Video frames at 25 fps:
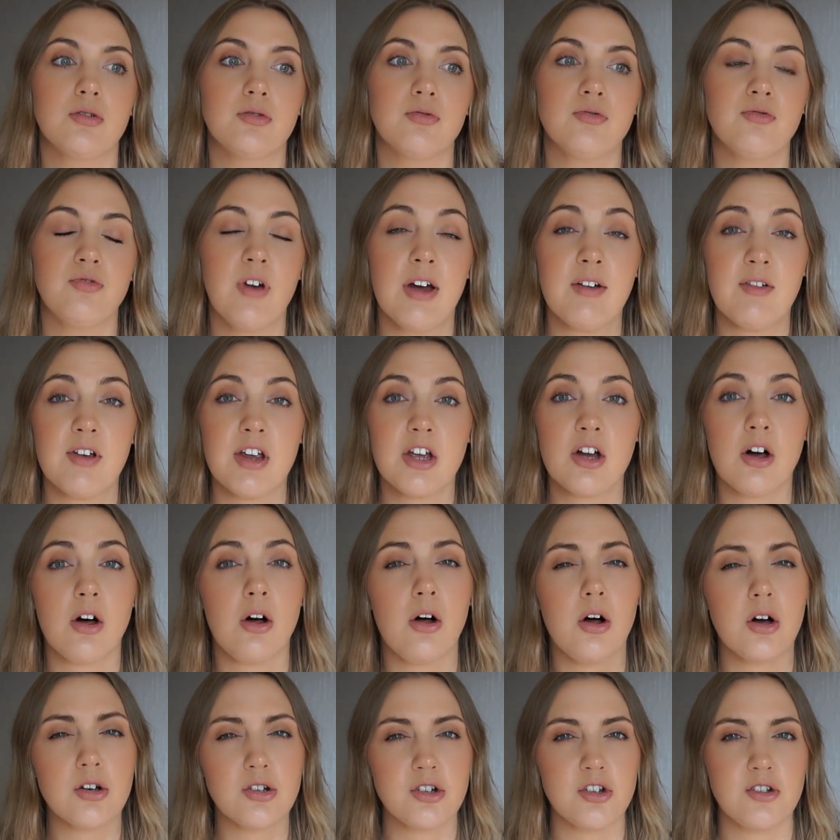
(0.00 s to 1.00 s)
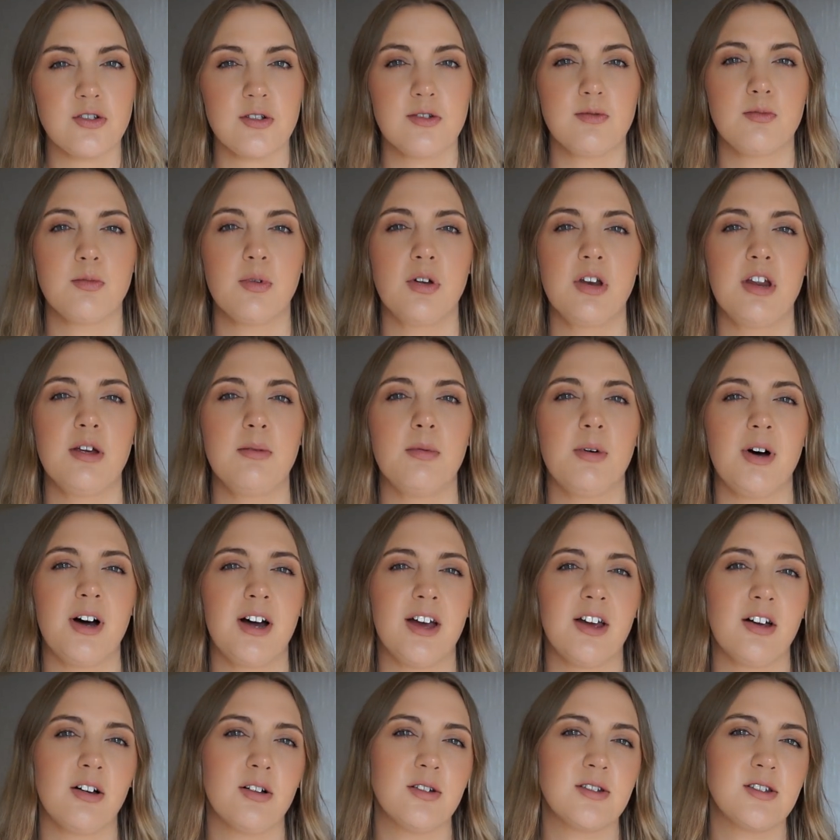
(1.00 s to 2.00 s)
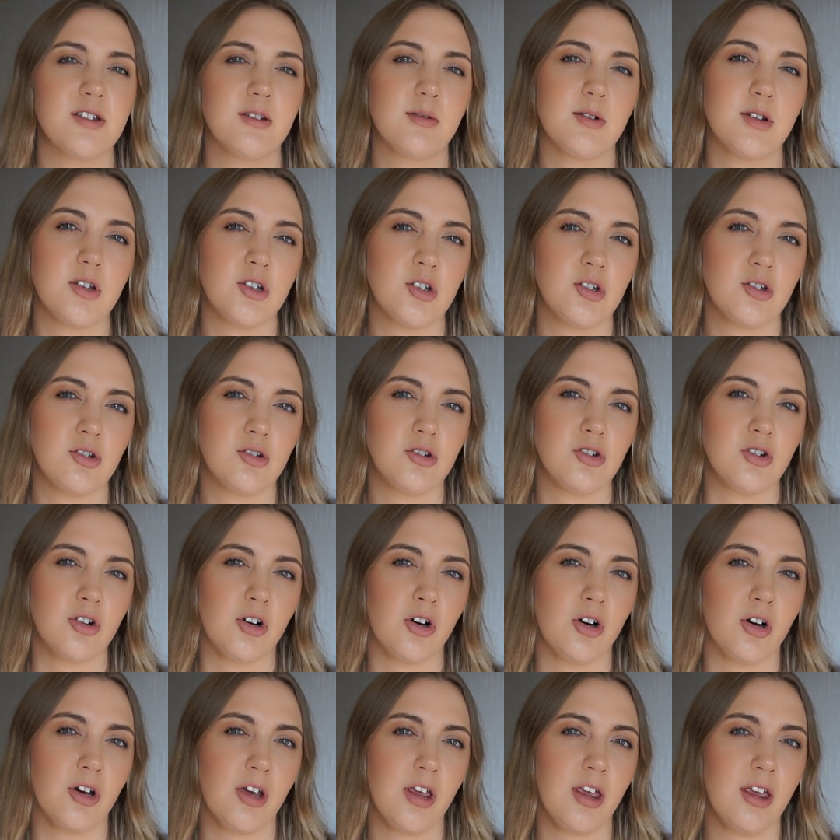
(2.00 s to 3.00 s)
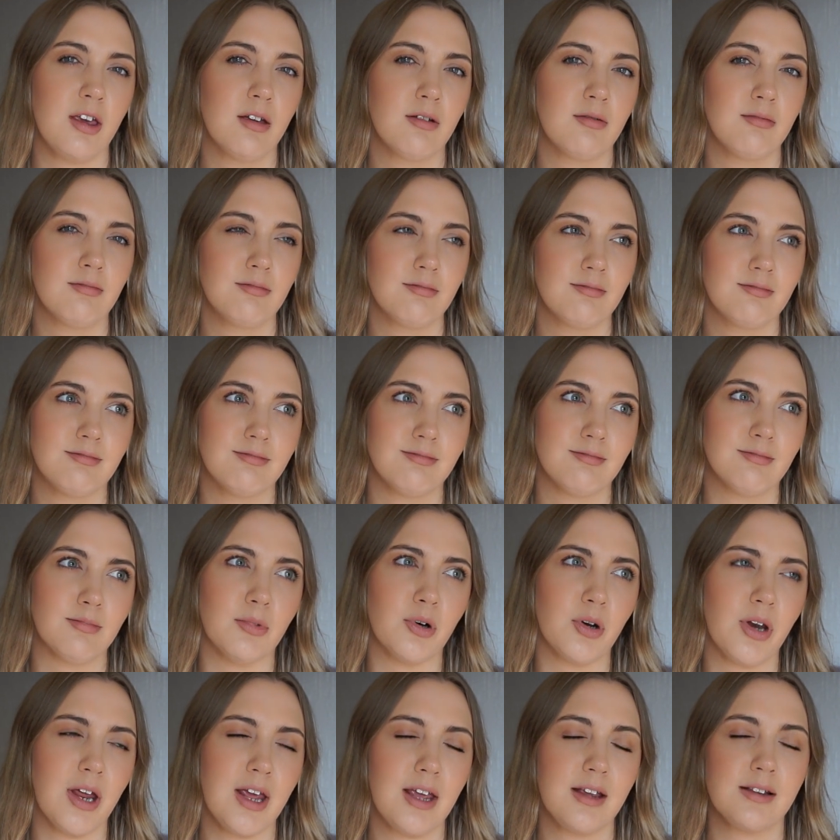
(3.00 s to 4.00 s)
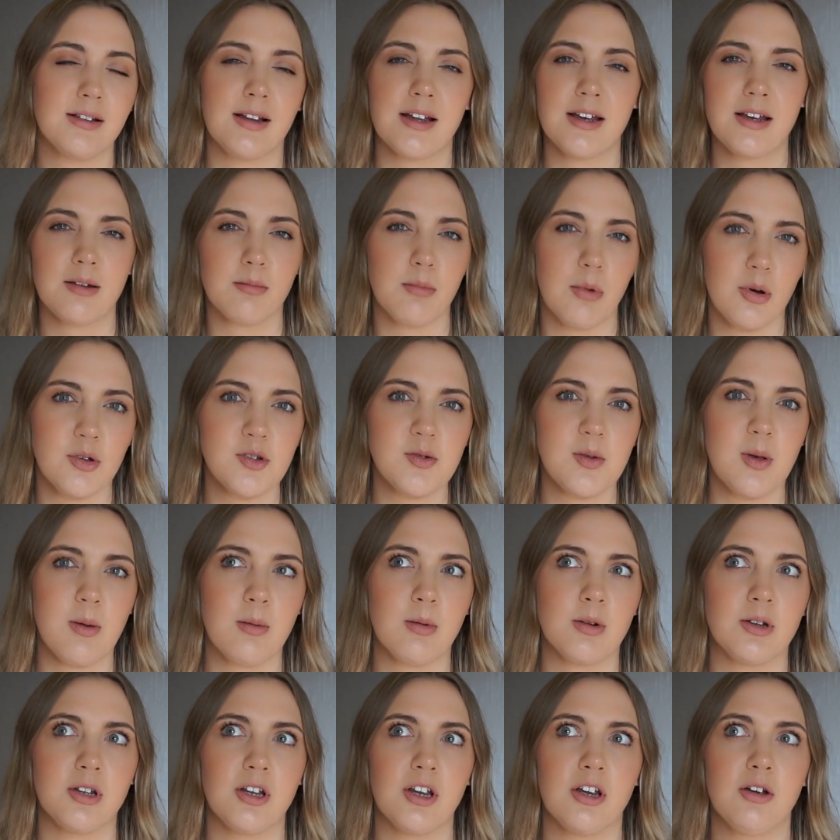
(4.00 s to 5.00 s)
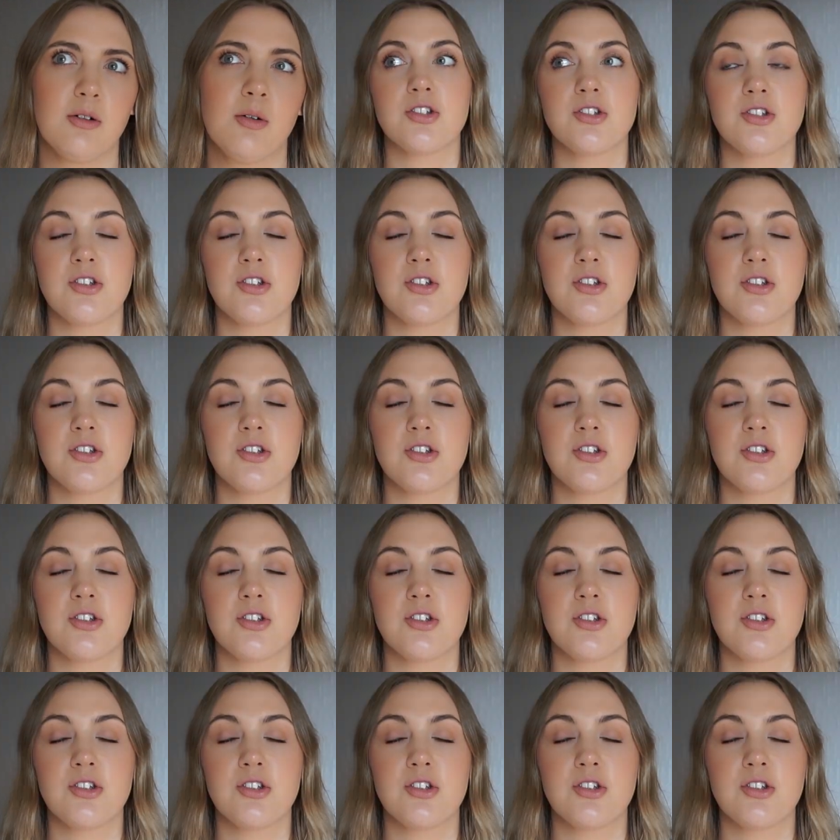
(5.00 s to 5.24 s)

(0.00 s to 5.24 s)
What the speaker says: very cautious of money, but I also enjoy money like most people do.